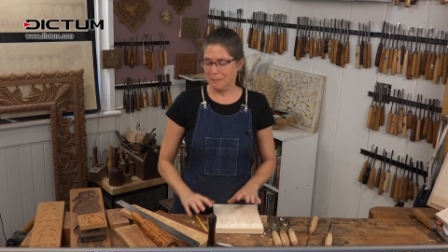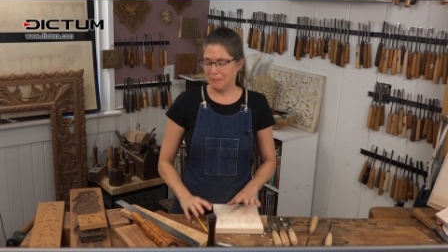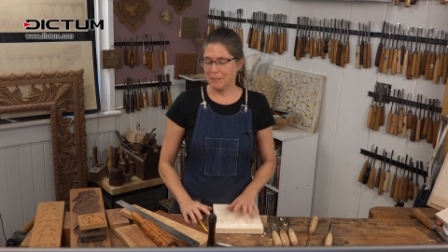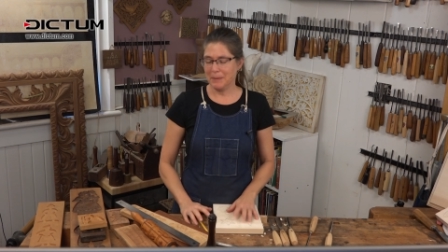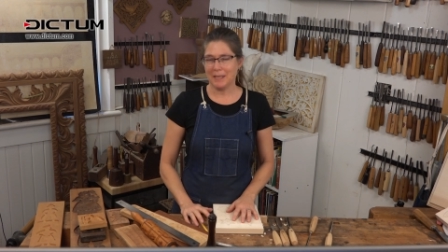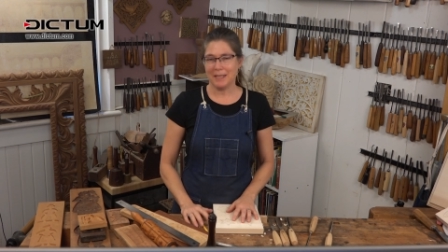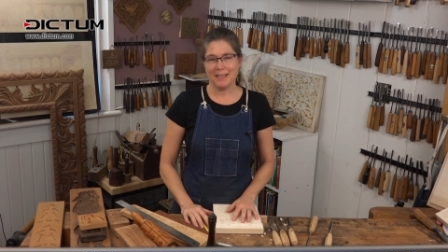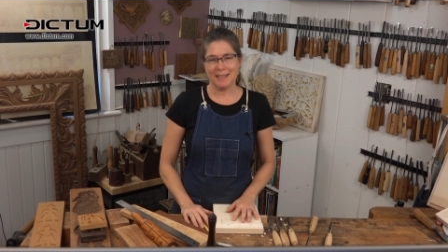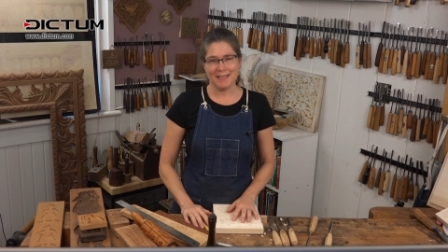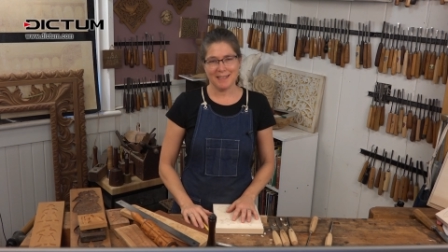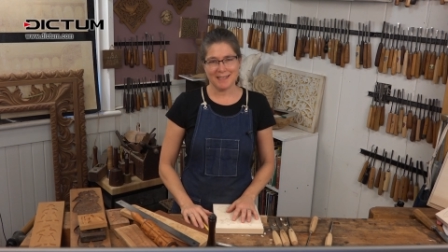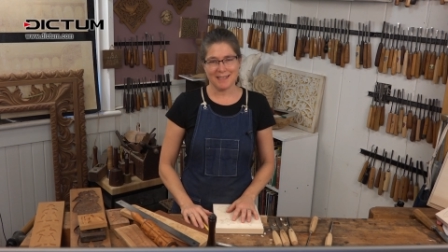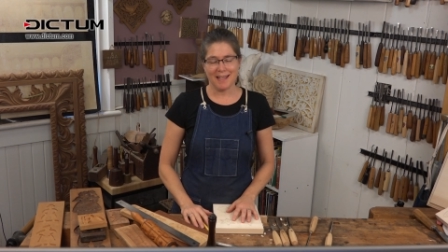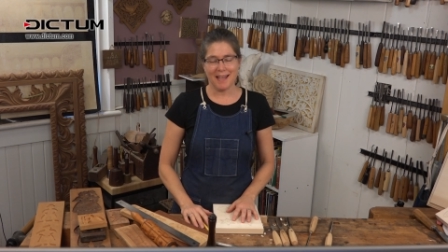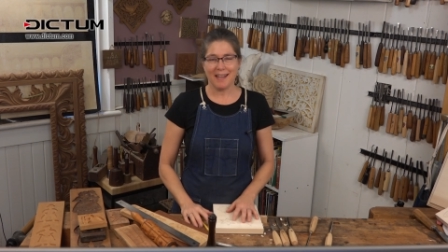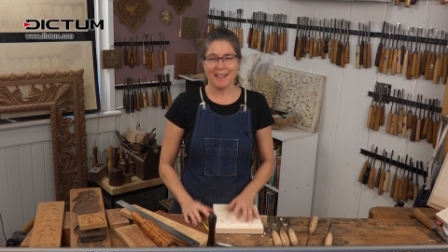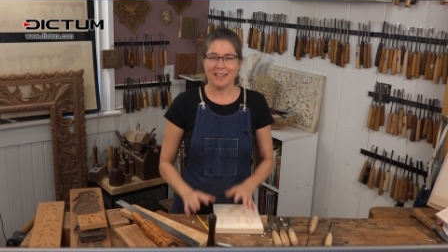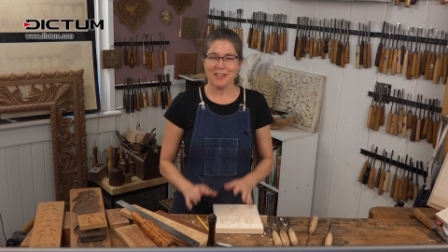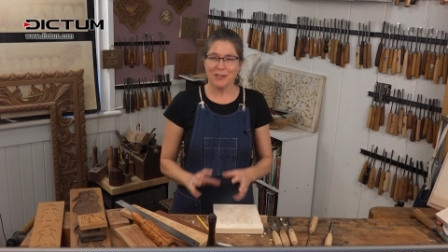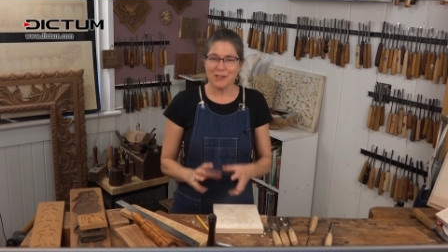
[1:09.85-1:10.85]
but
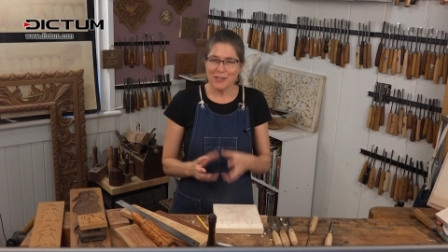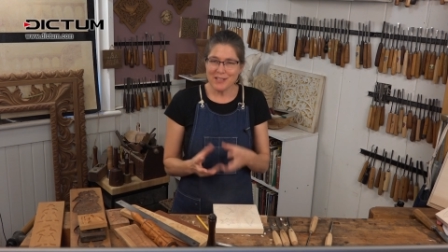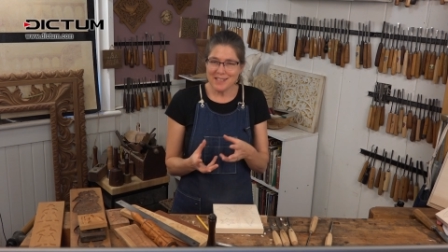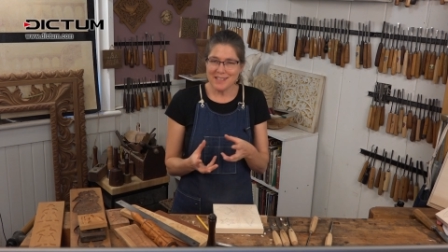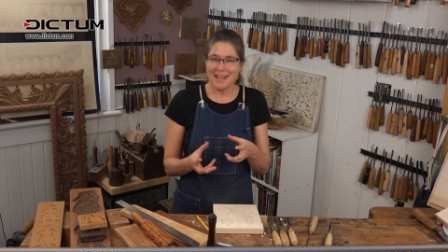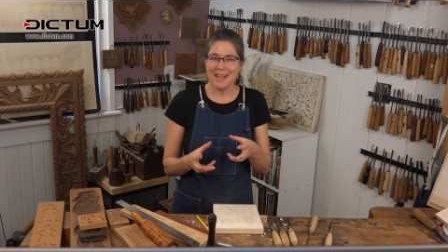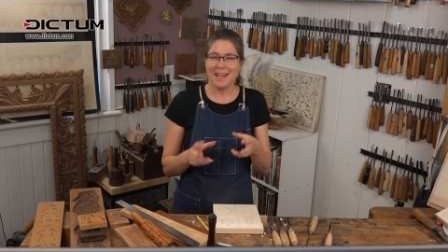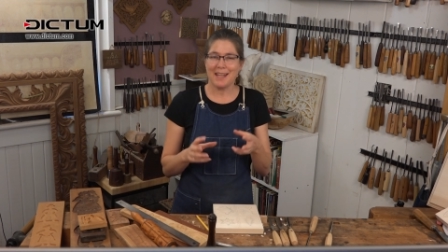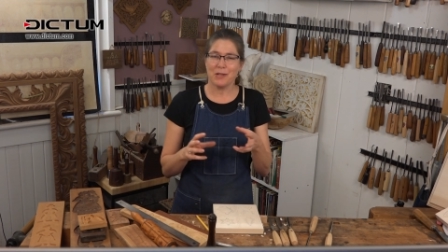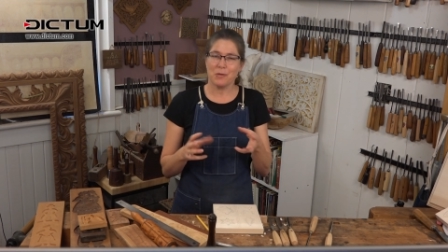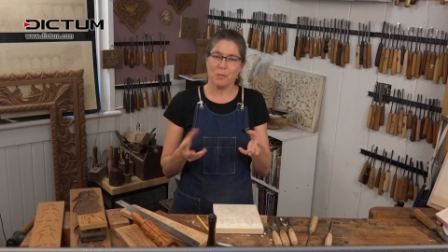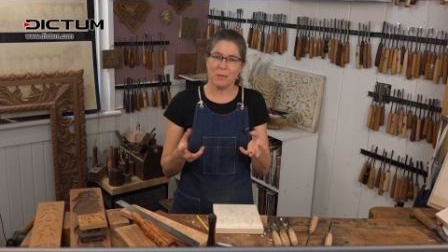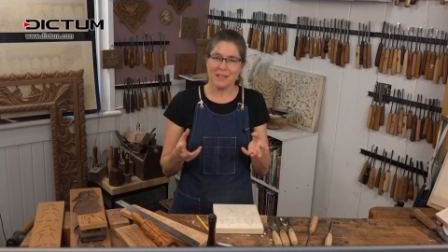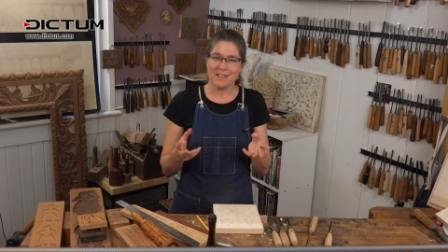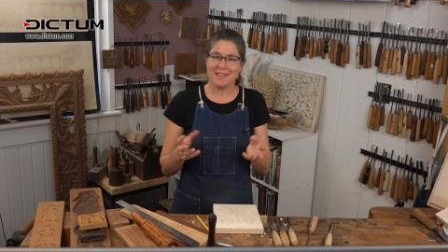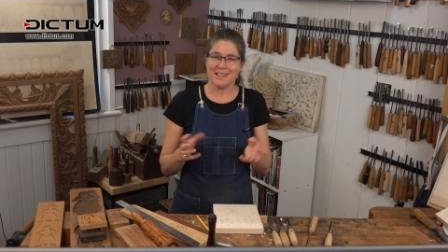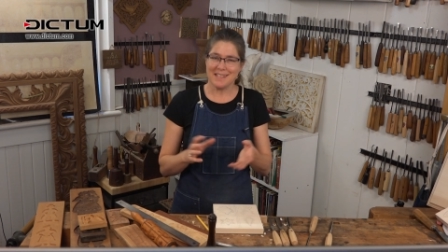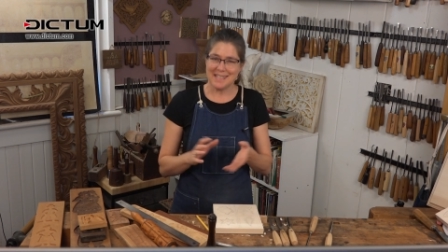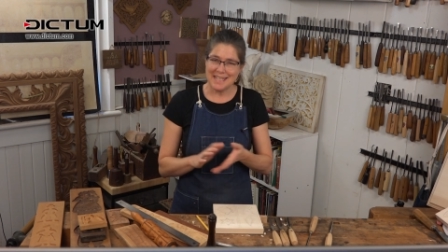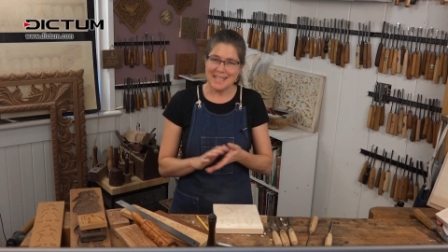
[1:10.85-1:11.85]
I understand what
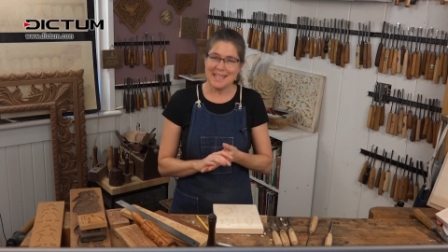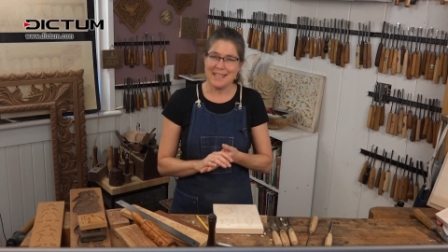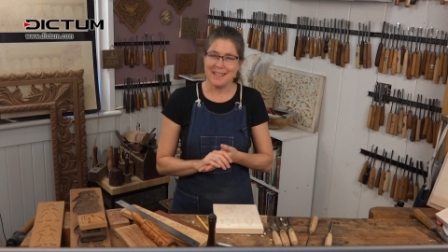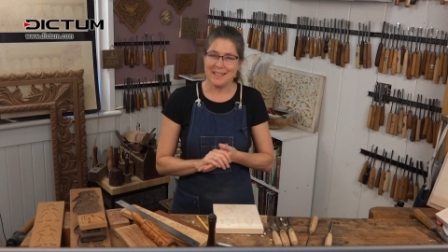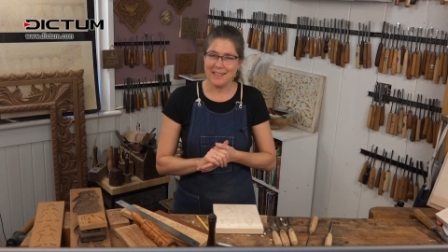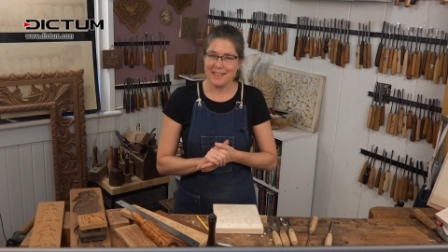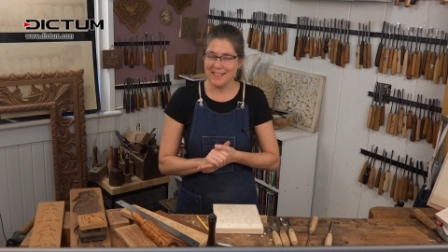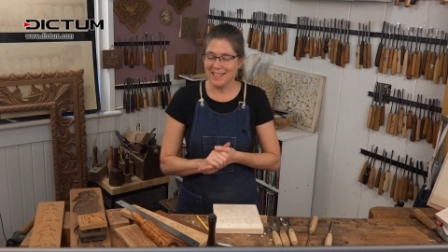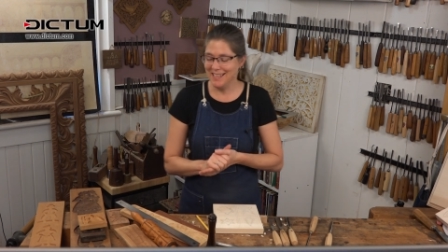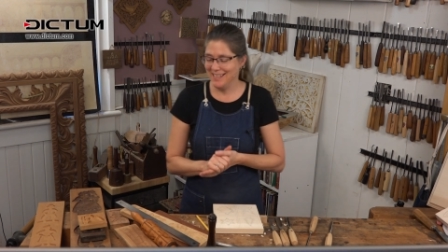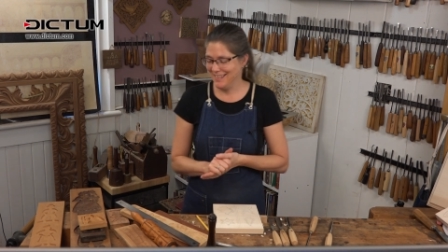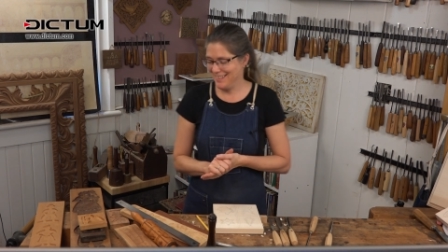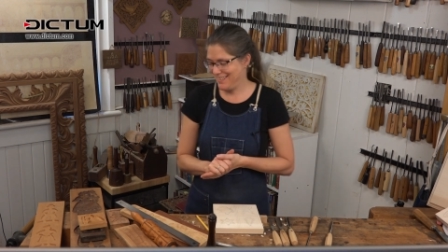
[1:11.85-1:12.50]
is needed.